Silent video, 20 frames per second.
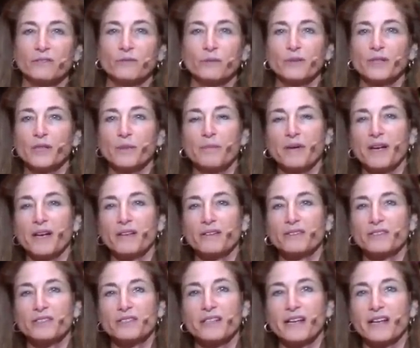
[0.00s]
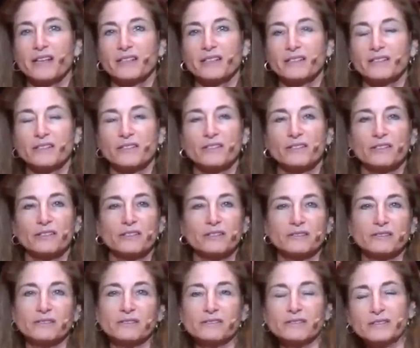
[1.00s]
twenty pounds less,
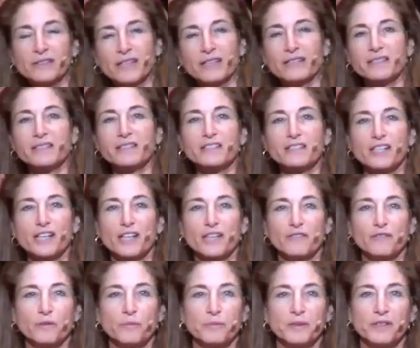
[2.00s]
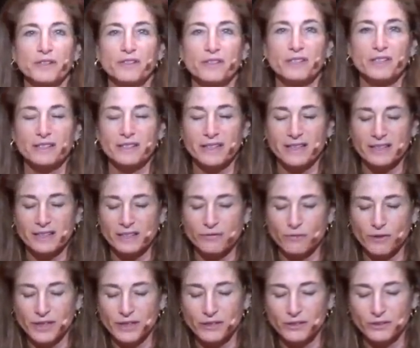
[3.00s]
or has this kind of appearance, less
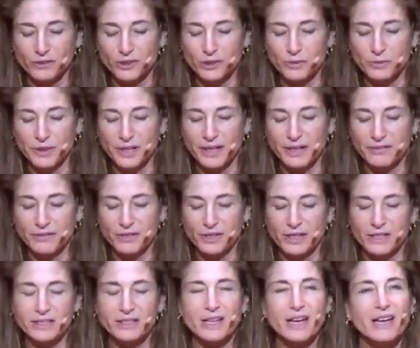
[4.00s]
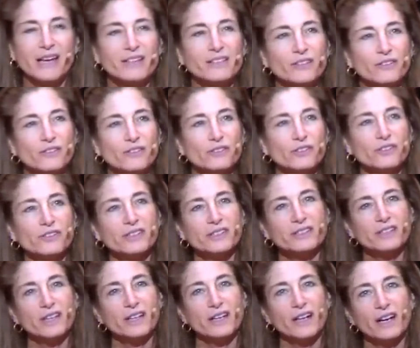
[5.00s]
wrinkles, or whatever it is. So there's
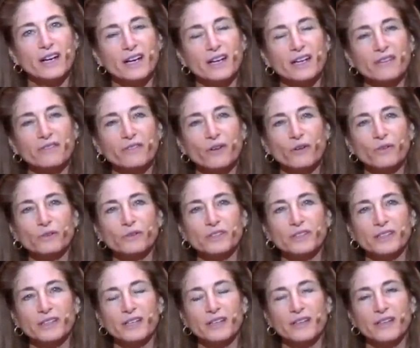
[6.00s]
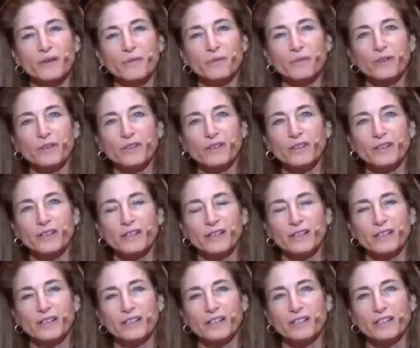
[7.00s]
this if only, and then we're
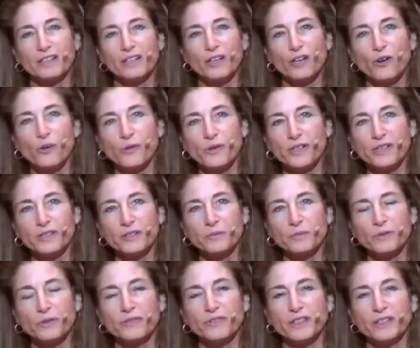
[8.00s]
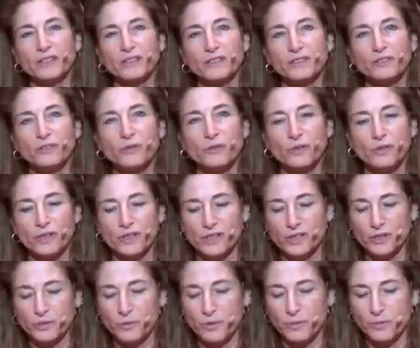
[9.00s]
always moving
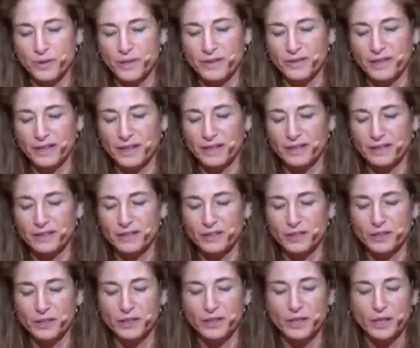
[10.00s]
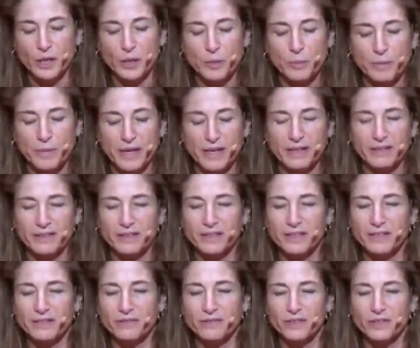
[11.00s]
towards what we think is going to make the
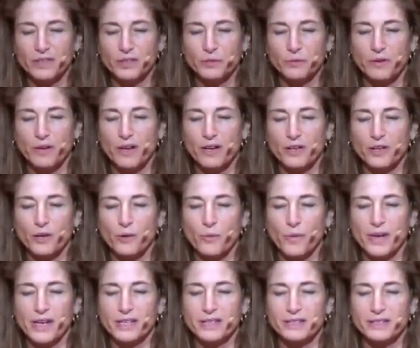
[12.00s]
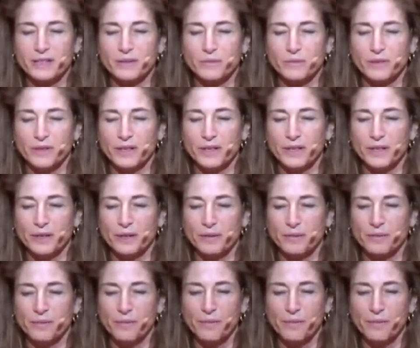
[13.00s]
difference. We're on our way somewhere.